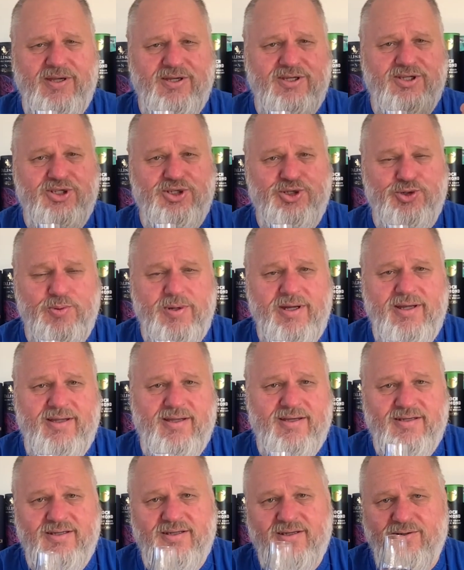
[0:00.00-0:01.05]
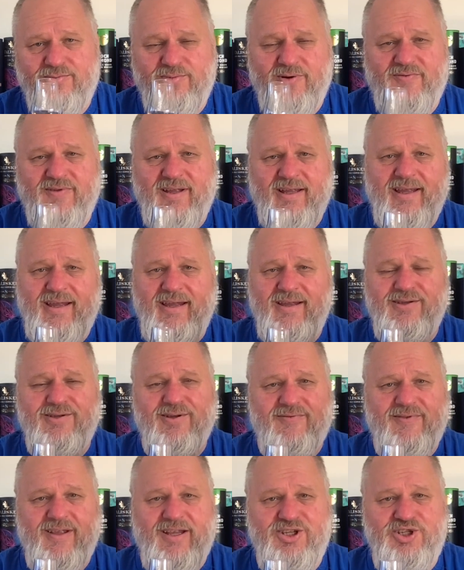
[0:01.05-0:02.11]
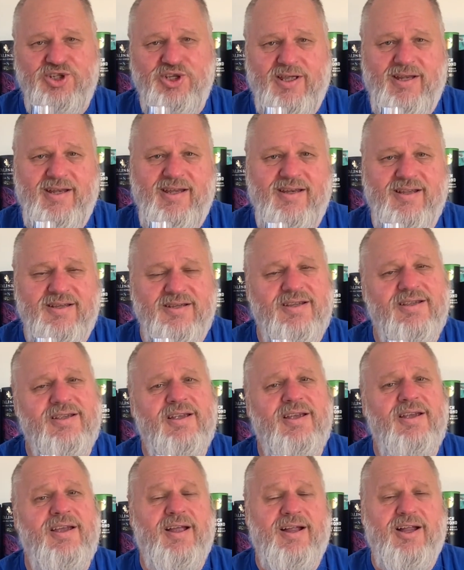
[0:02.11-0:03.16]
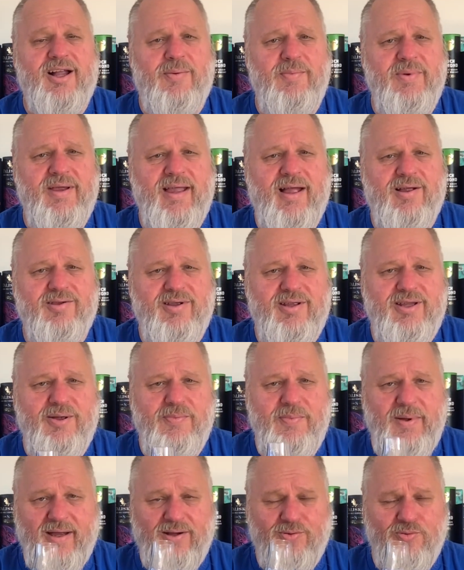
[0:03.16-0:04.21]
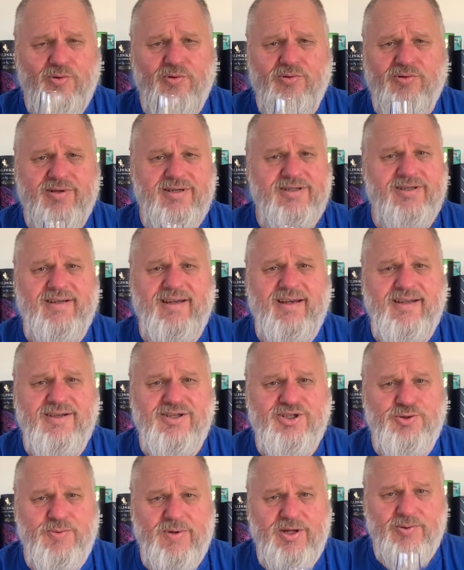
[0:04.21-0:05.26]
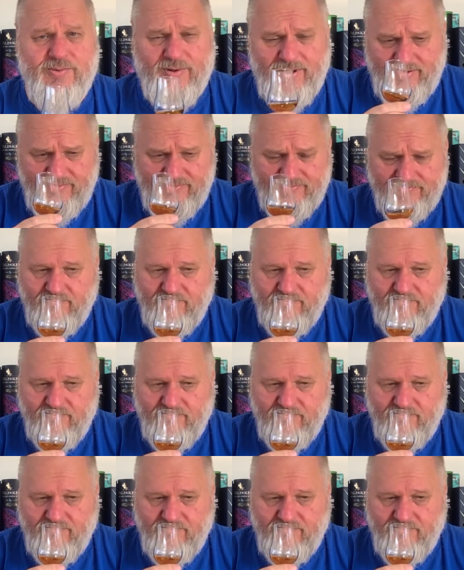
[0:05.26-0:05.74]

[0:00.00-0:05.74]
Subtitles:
sweetness with the hint of that cherryness coming out at the back. Ooh, it's a really sweet one.